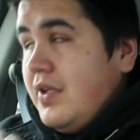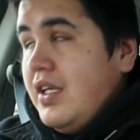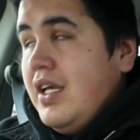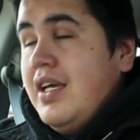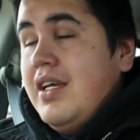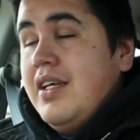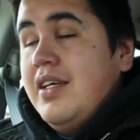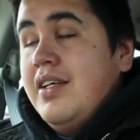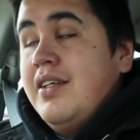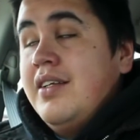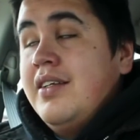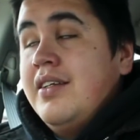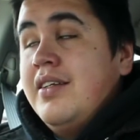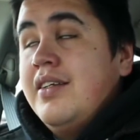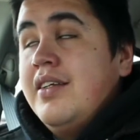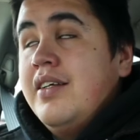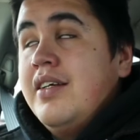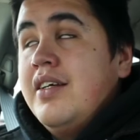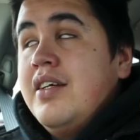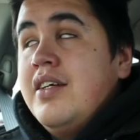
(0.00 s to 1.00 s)

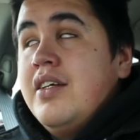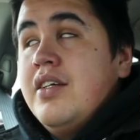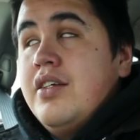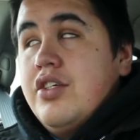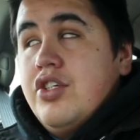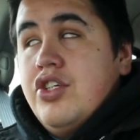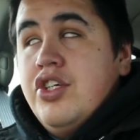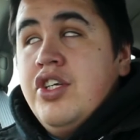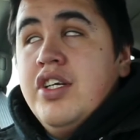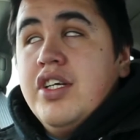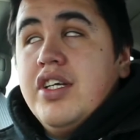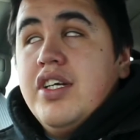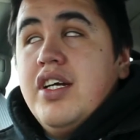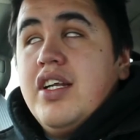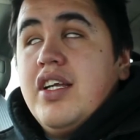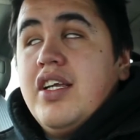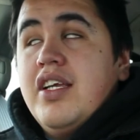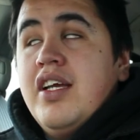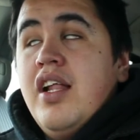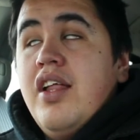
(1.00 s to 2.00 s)
And Sheena
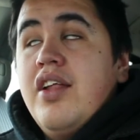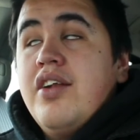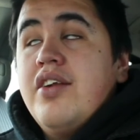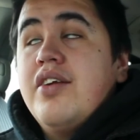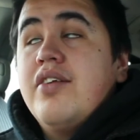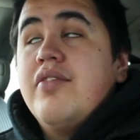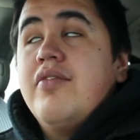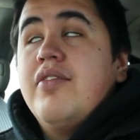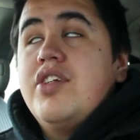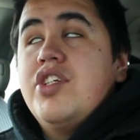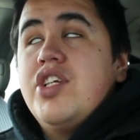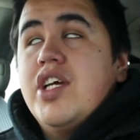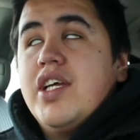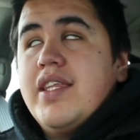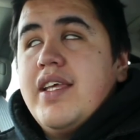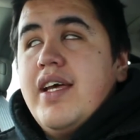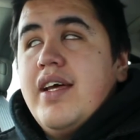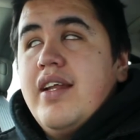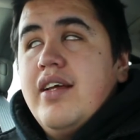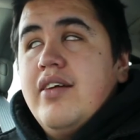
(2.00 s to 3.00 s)
got a calendar. We'll check
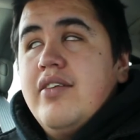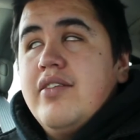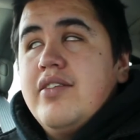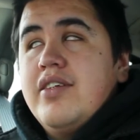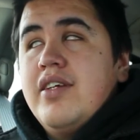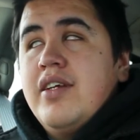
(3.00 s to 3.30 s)
that out.